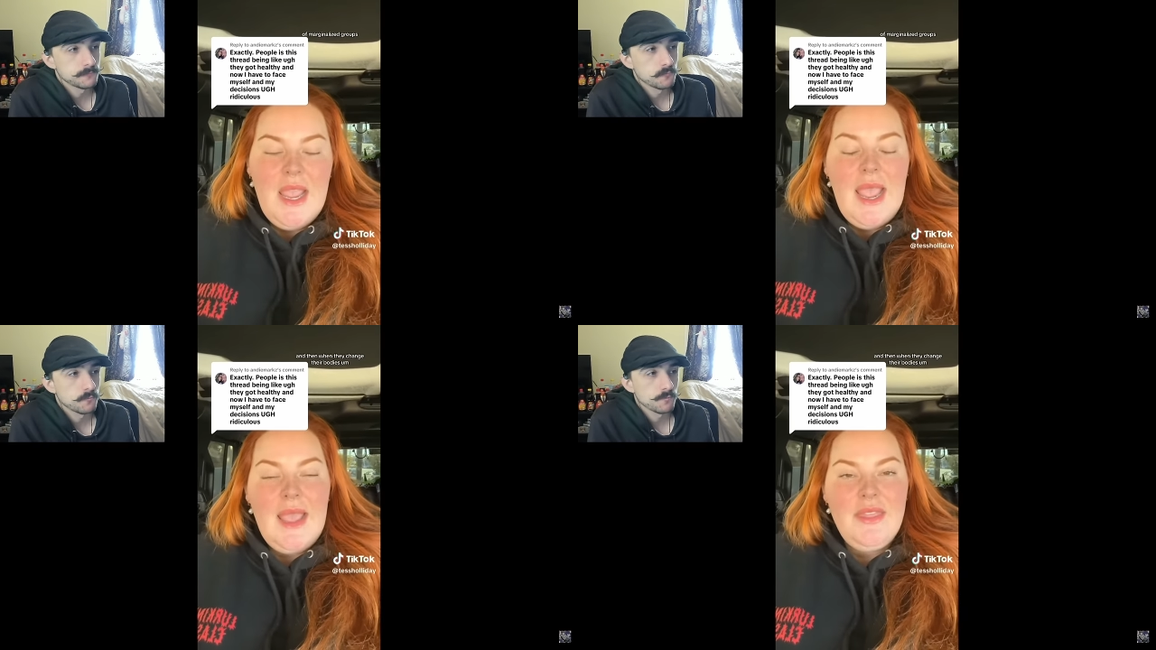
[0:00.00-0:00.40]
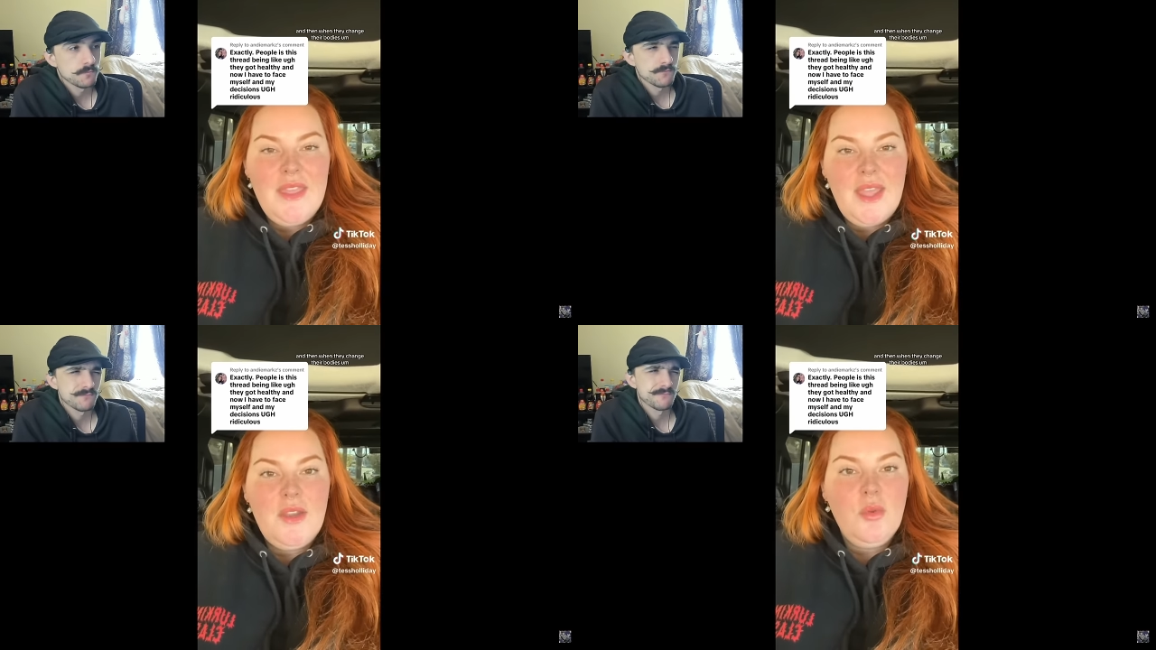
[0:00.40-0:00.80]
Speaker 1: and
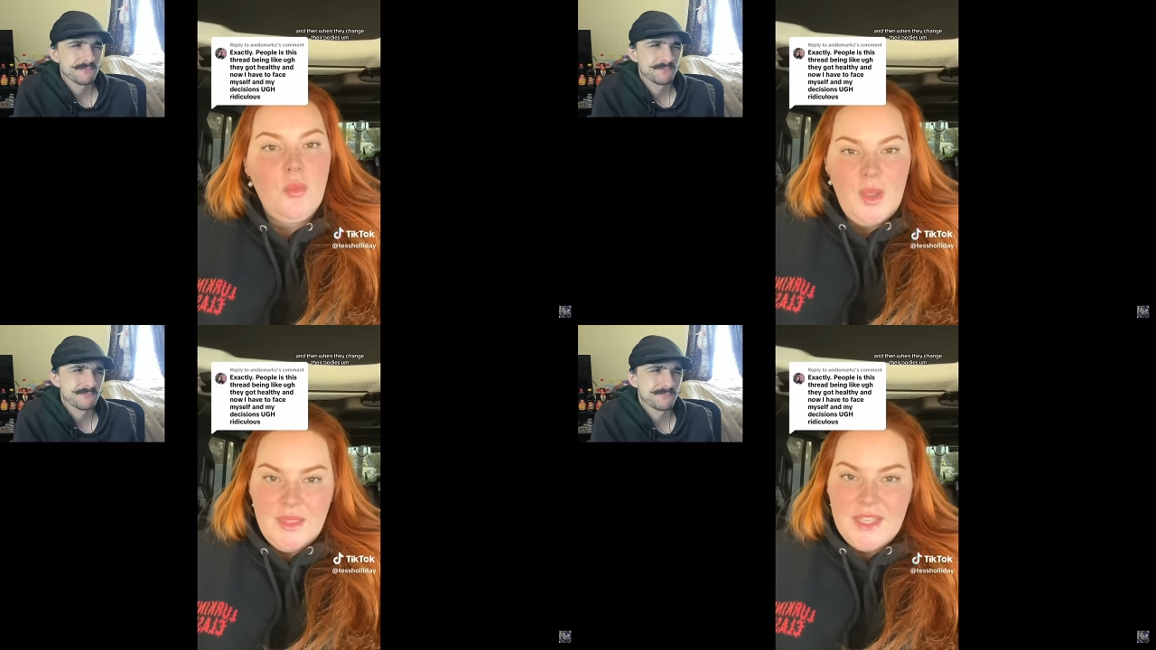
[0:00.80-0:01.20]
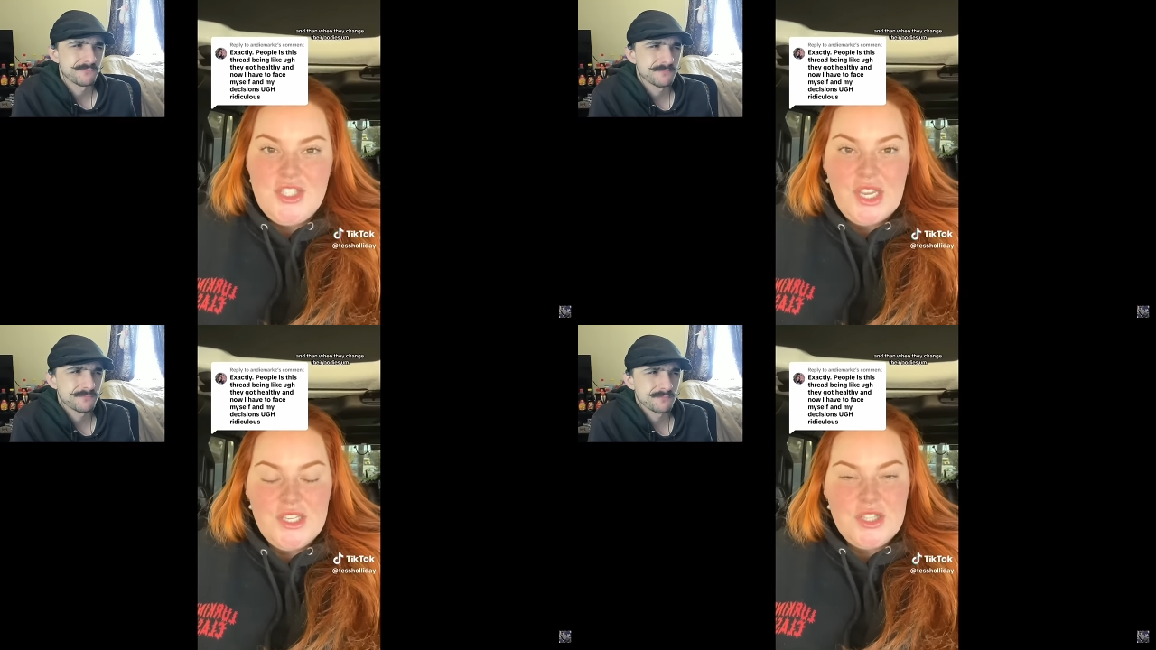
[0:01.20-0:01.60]
then when they
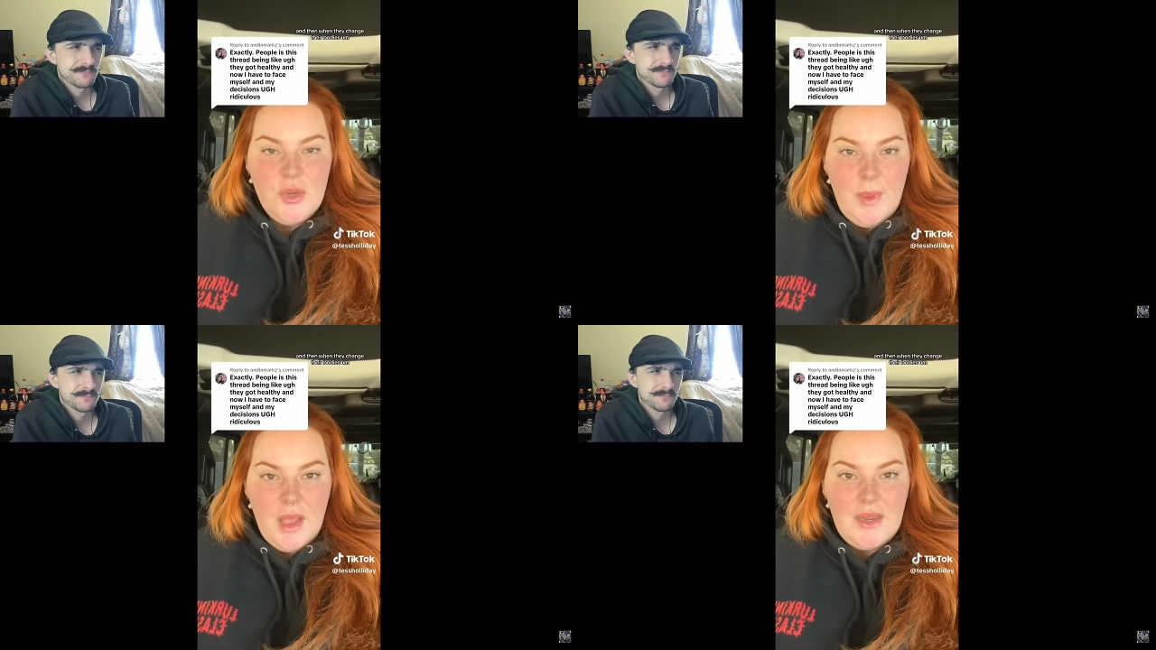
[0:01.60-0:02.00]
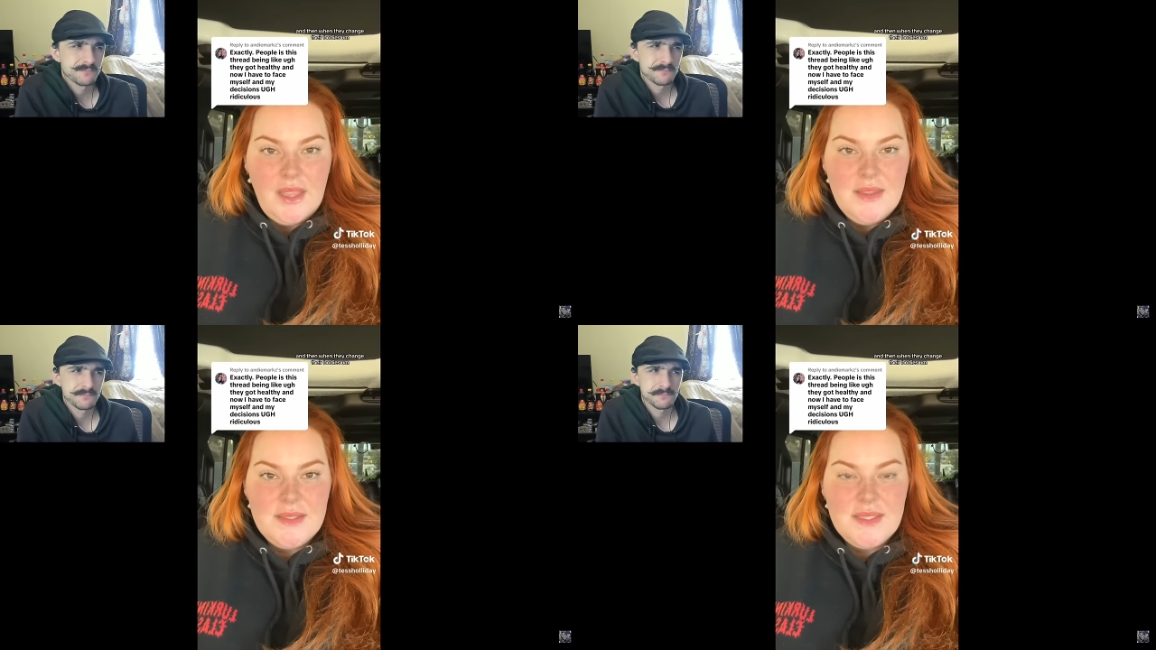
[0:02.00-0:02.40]
change their
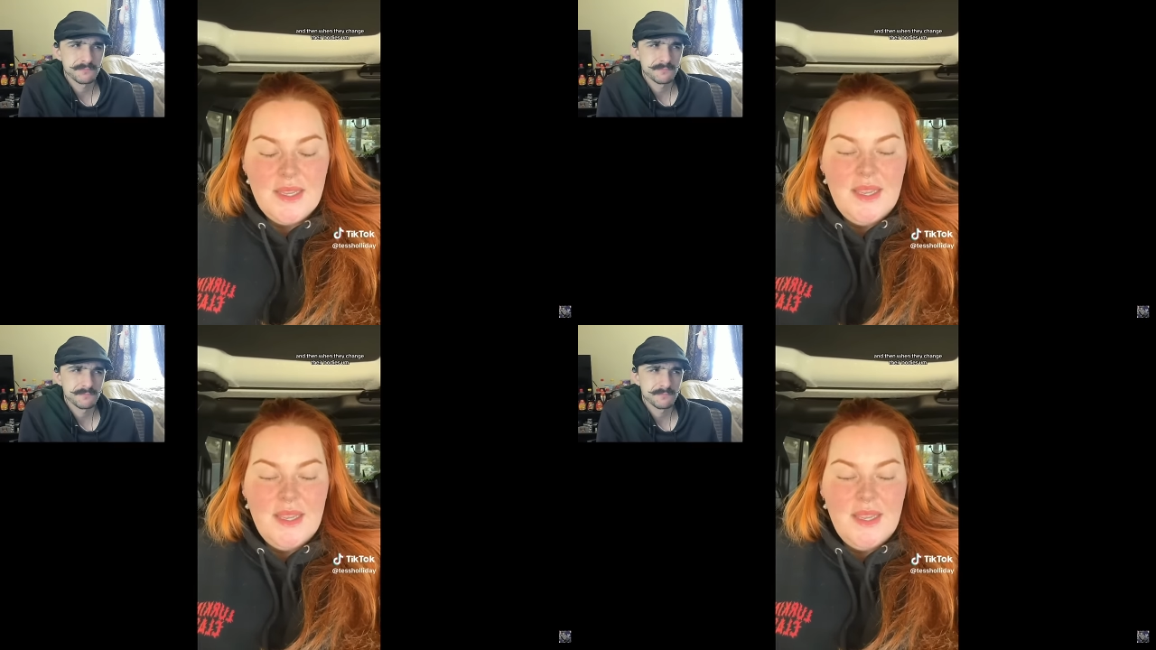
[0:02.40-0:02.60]
bodies,